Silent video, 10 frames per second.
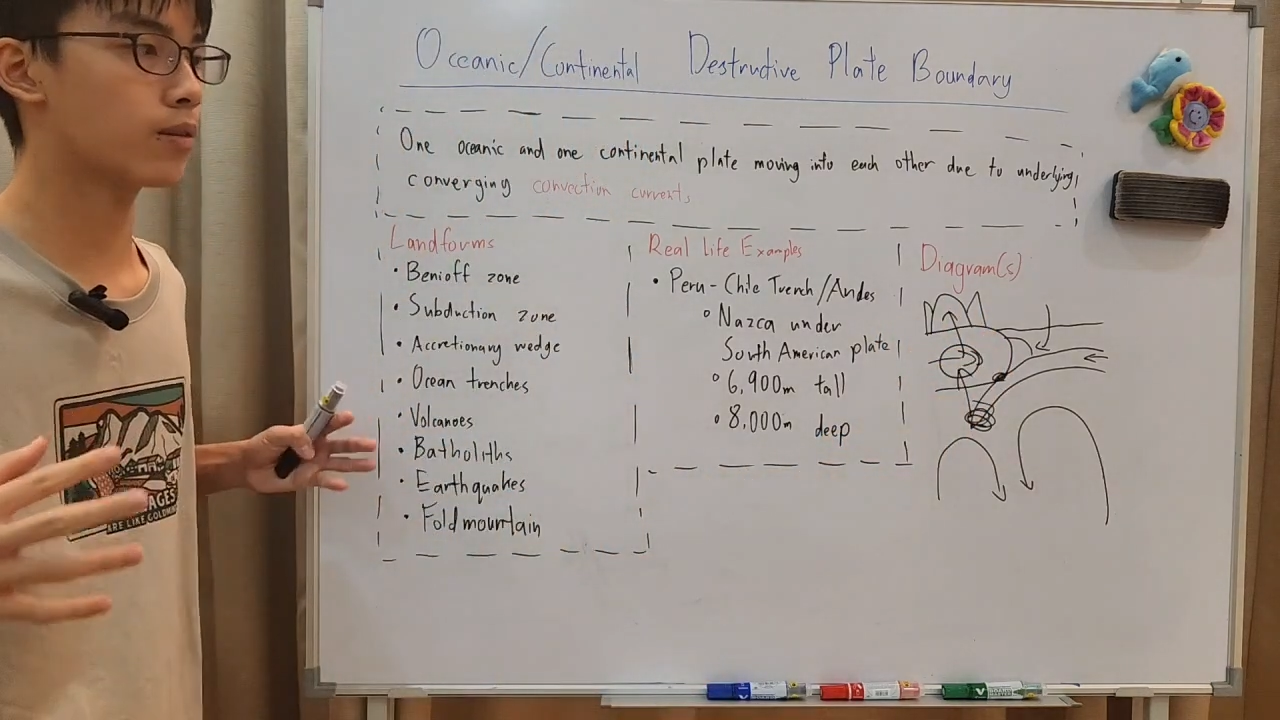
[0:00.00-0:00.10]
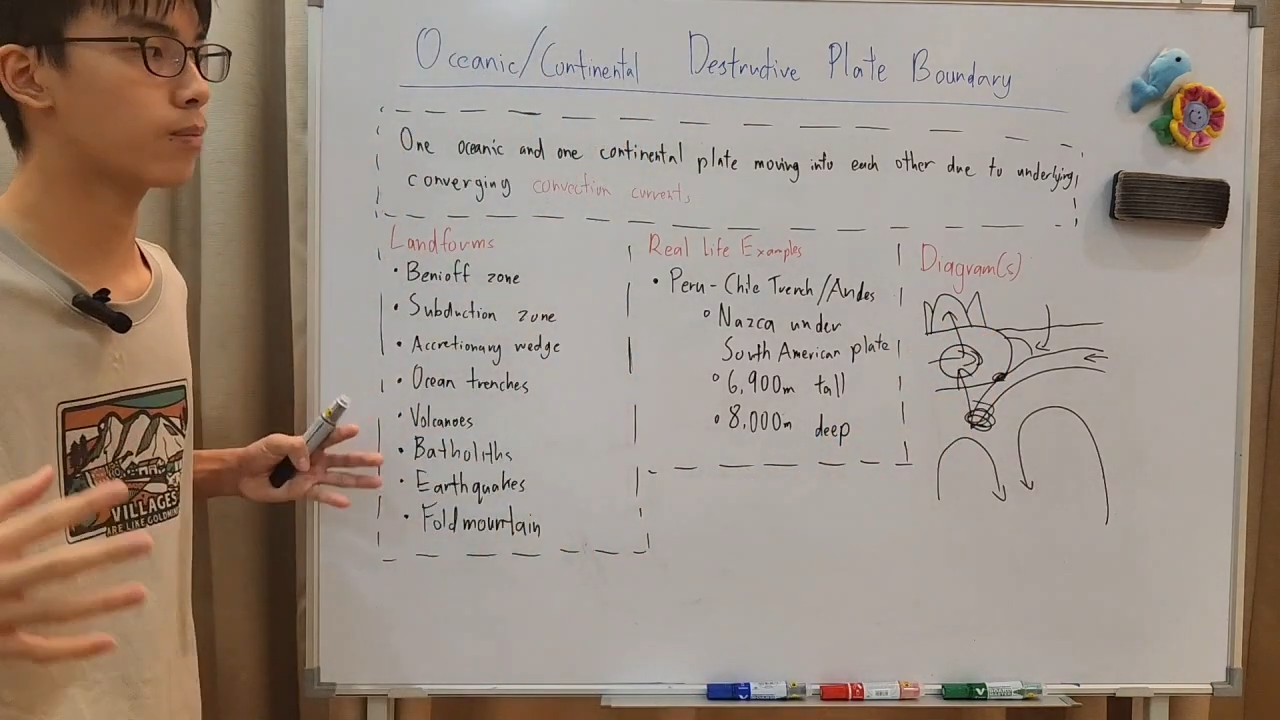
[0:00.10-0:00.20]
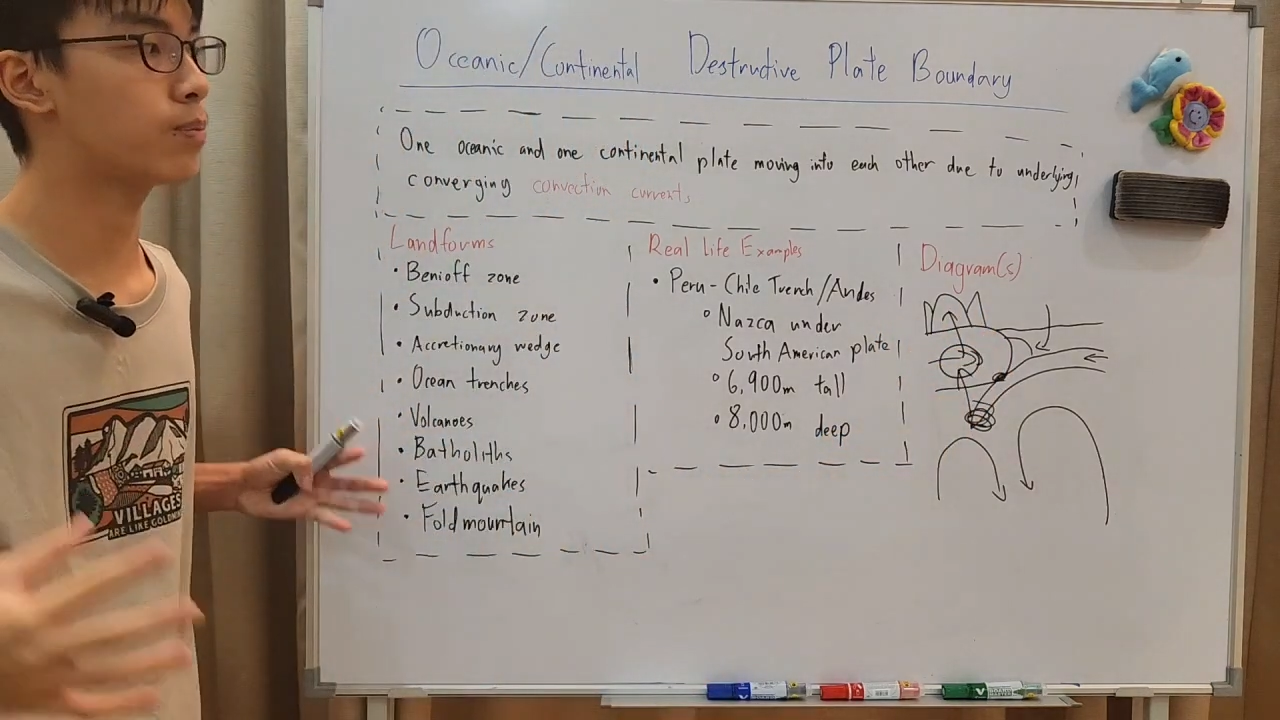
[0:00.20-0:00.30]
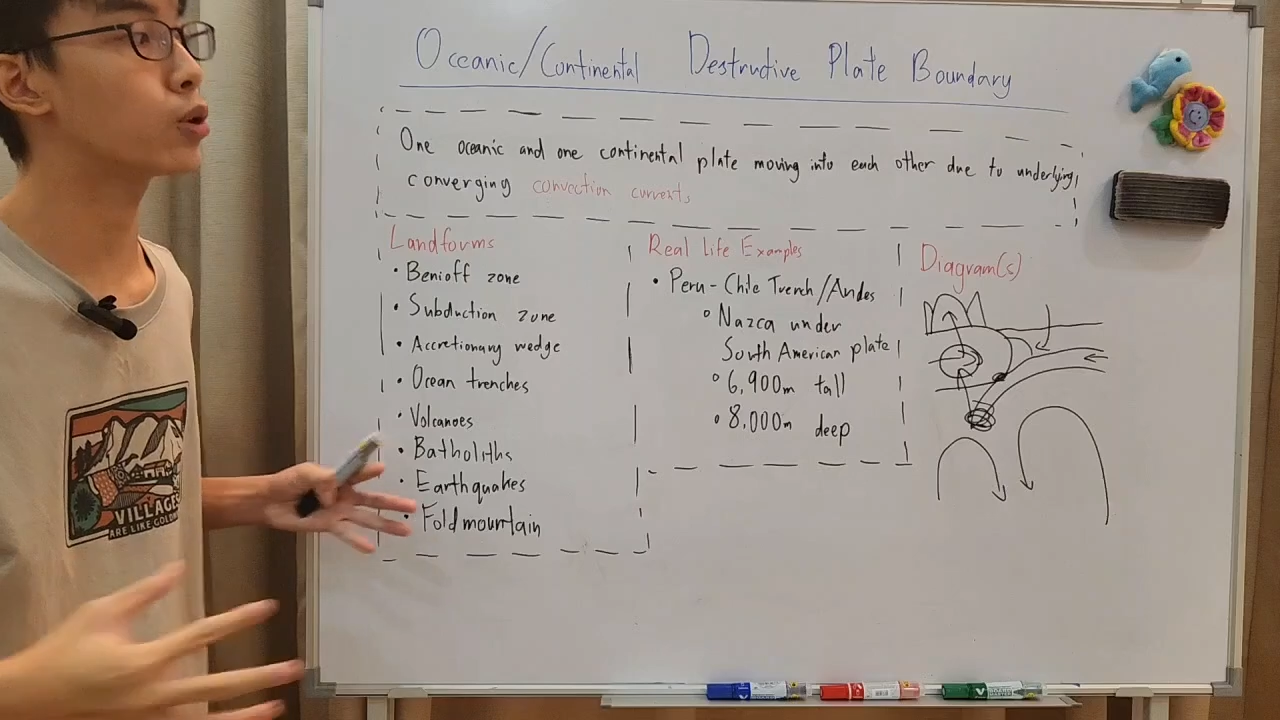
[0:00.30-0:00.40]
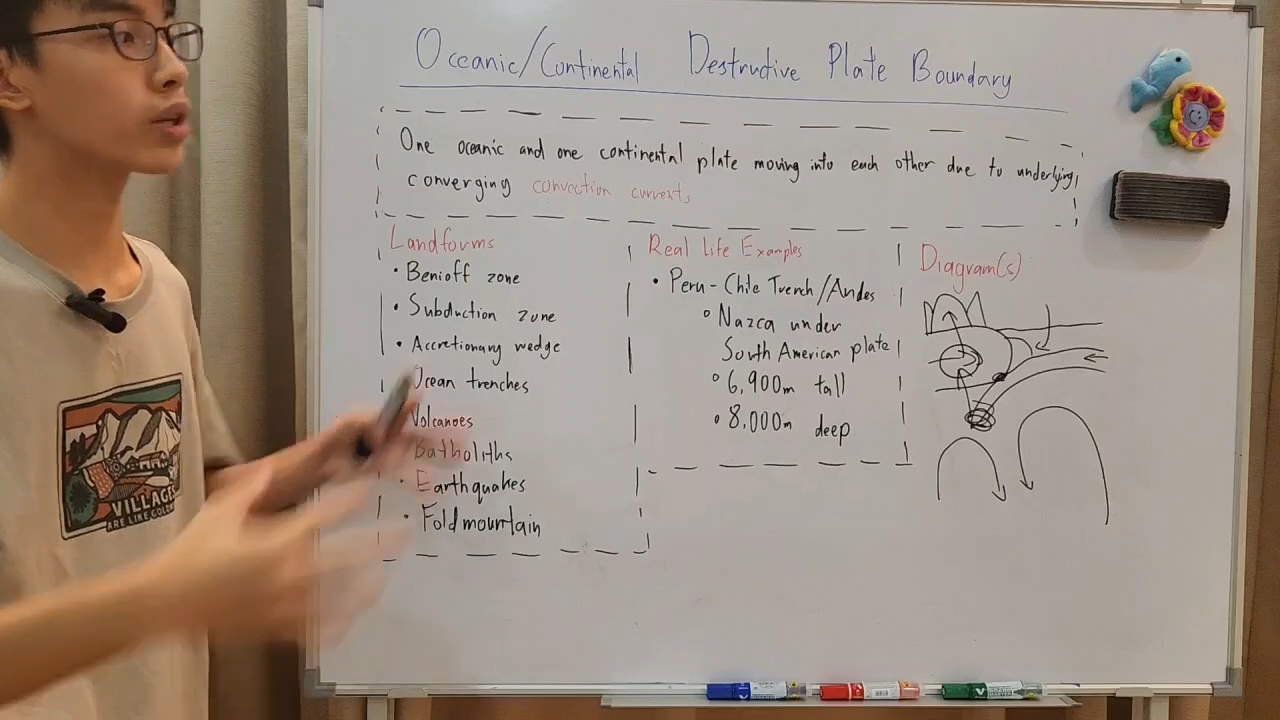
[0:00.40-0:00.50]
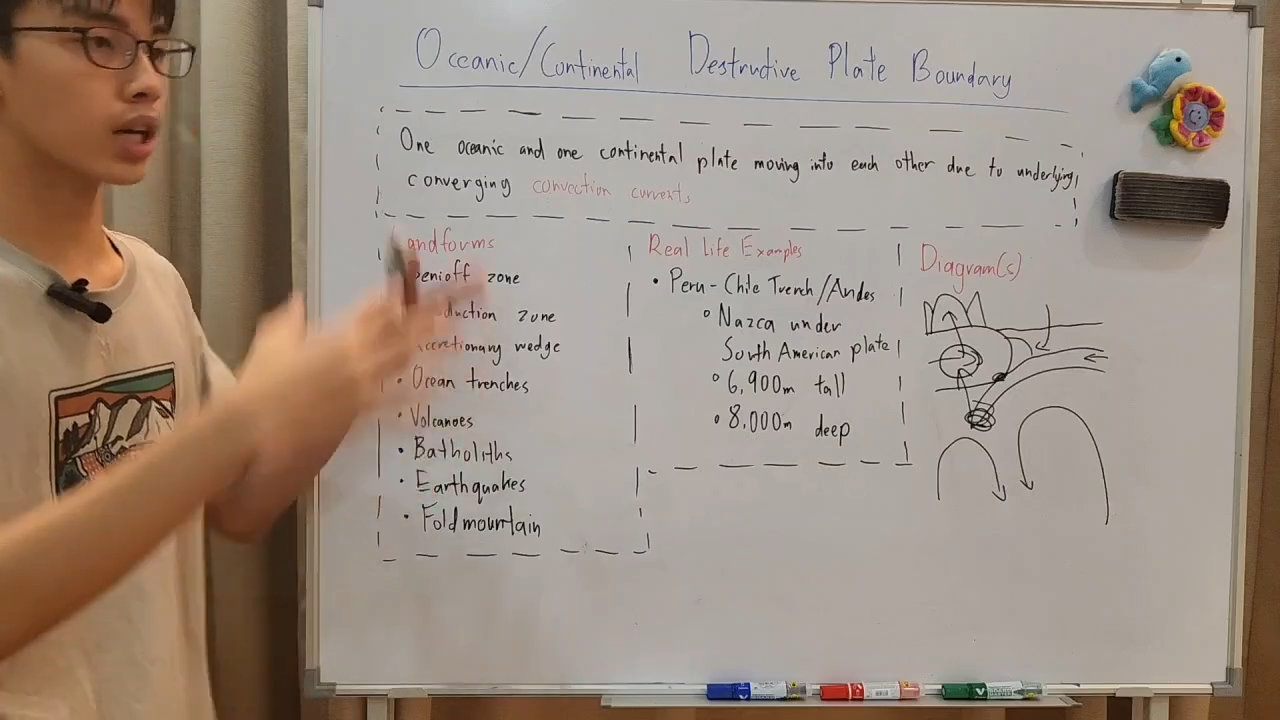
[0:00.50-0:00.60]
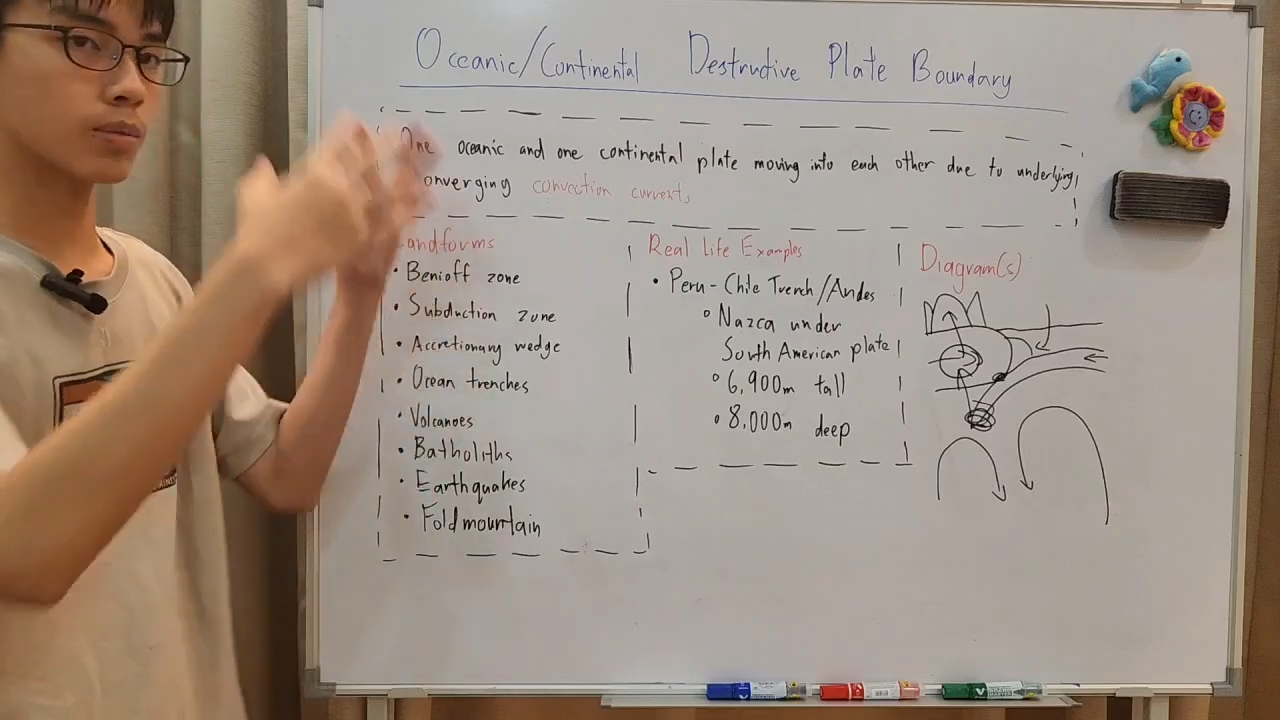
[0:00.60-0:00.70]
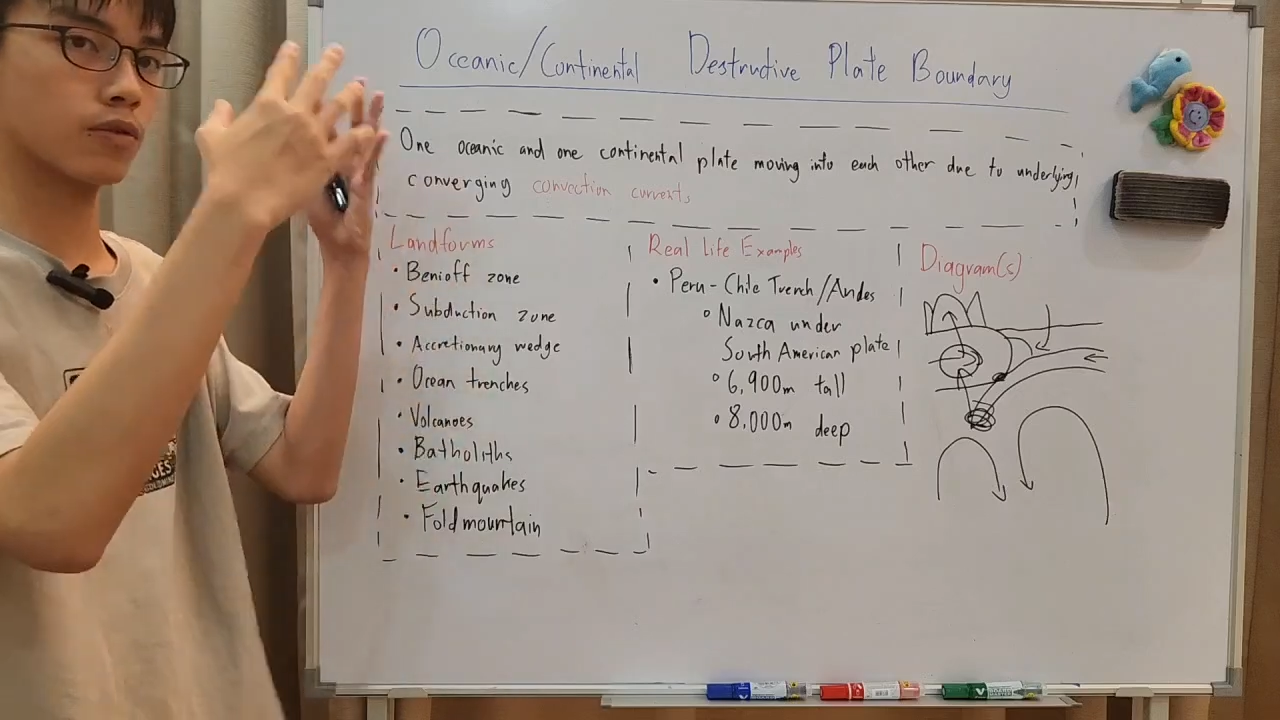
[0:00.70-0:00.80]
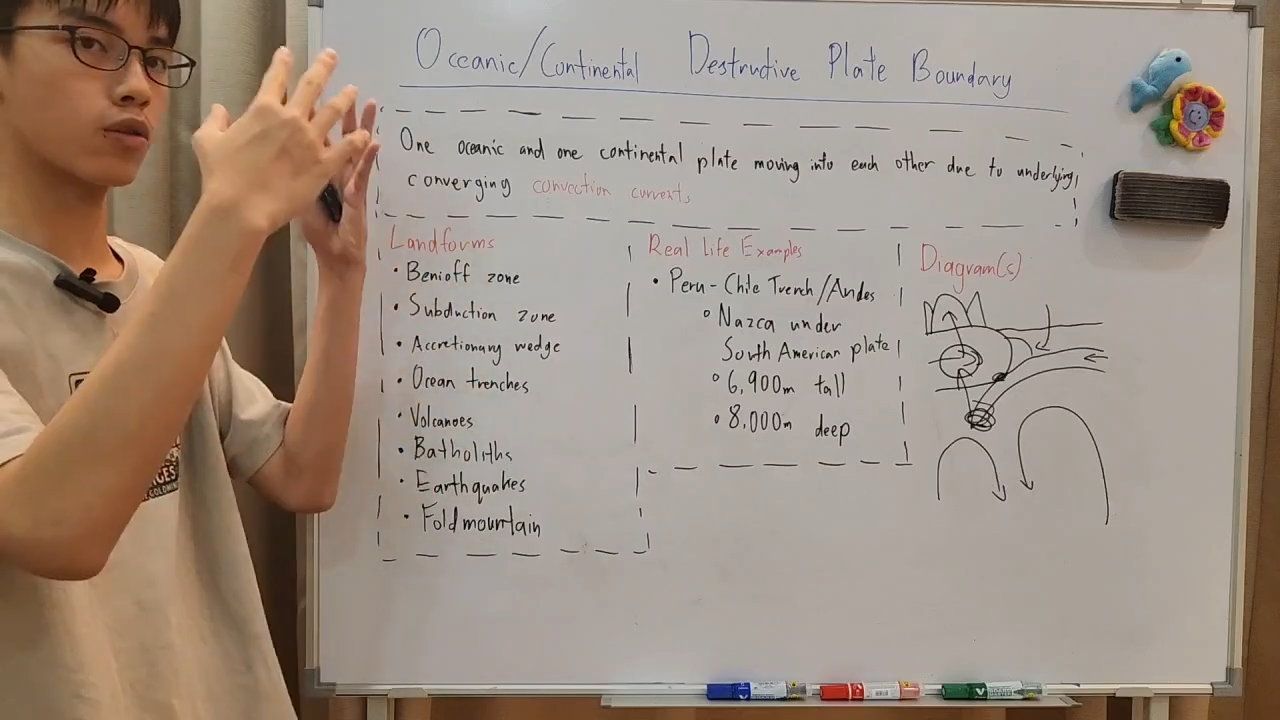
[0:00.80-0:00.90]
and building up the